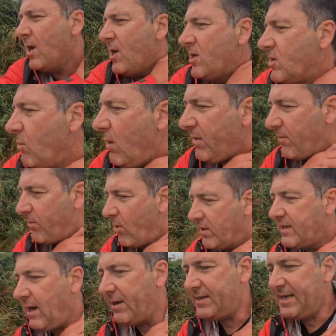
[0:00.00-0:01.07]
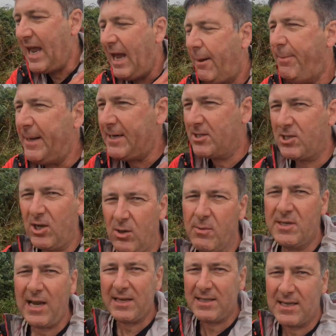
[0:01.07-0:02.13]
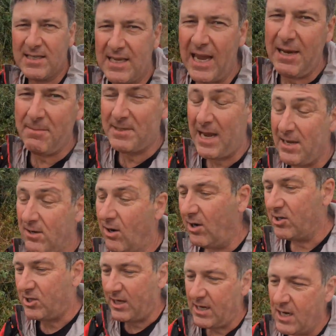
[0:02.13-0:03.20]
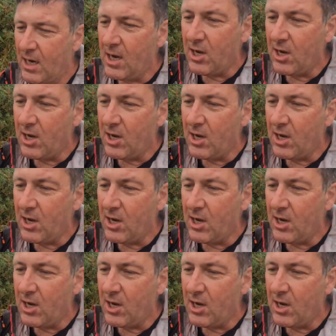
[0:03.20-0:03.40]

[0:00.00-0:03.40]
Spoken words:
So what they brought out is the Epix 2, which has the same technology